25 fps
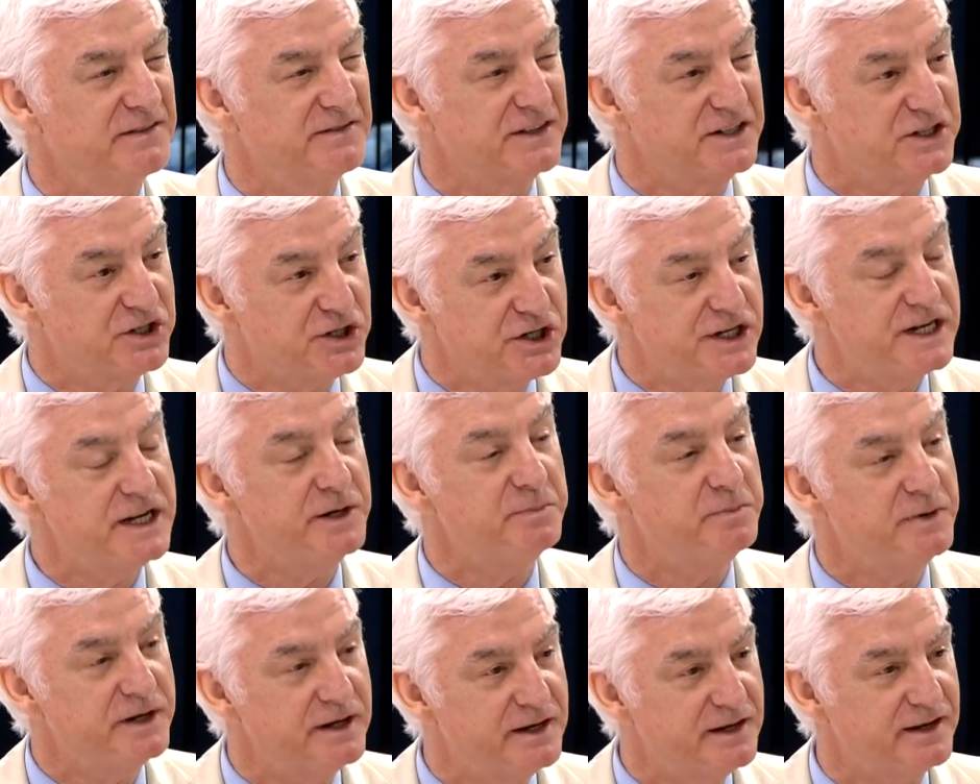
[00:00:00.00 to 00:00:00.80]
of the
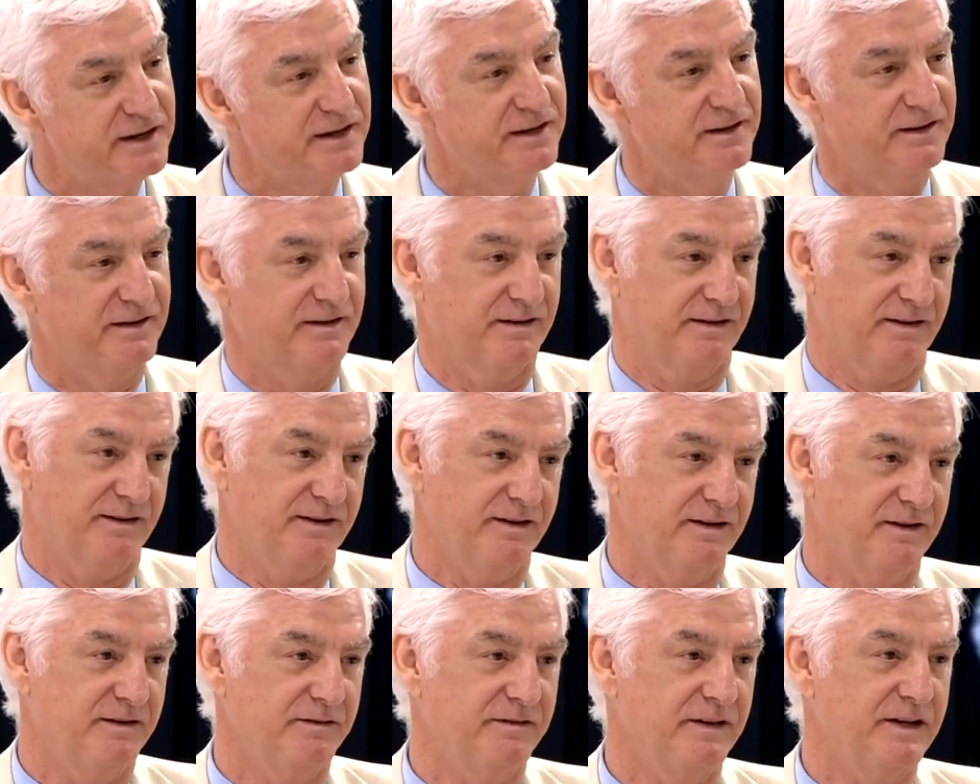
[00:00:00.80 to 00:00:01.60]
GDP
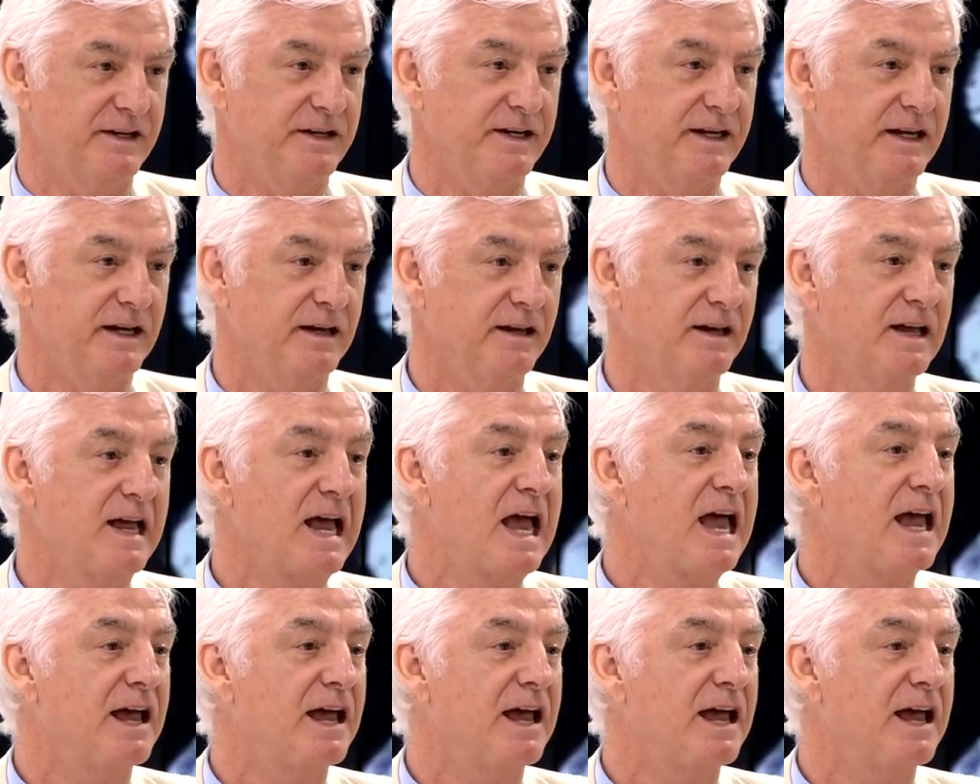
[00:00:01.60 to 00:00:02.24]
of India.